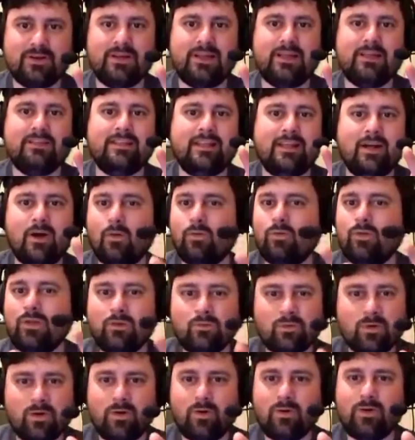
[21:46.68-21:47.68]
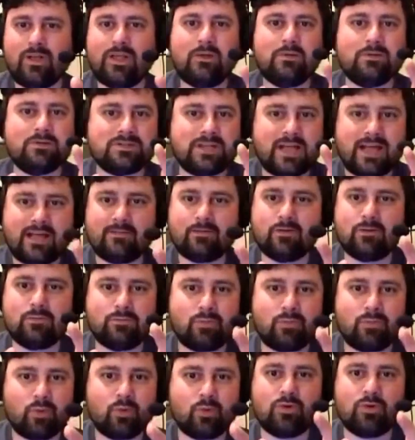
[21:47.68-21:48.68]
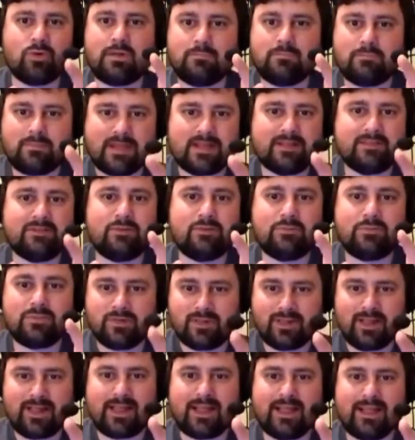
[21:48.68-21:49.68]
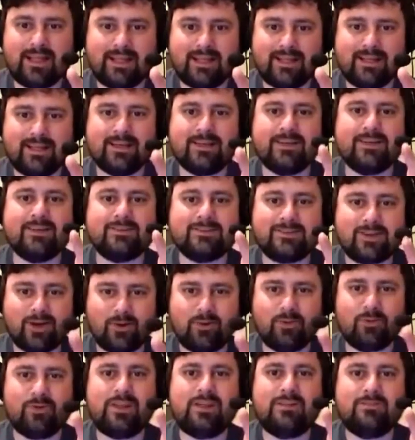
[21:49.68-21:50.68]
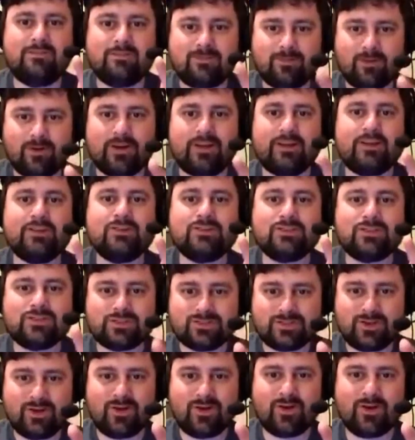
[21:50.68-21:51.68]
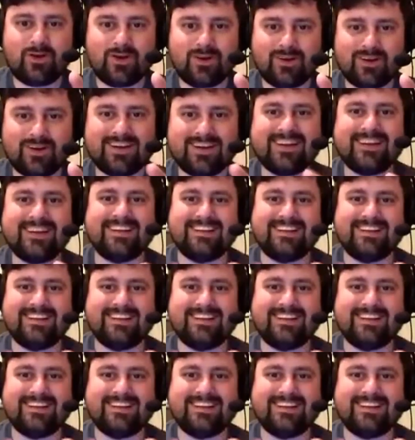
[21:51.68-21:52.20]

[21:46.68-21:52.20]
in the only role he was ever born and meant to play, Tony frickin' Stark.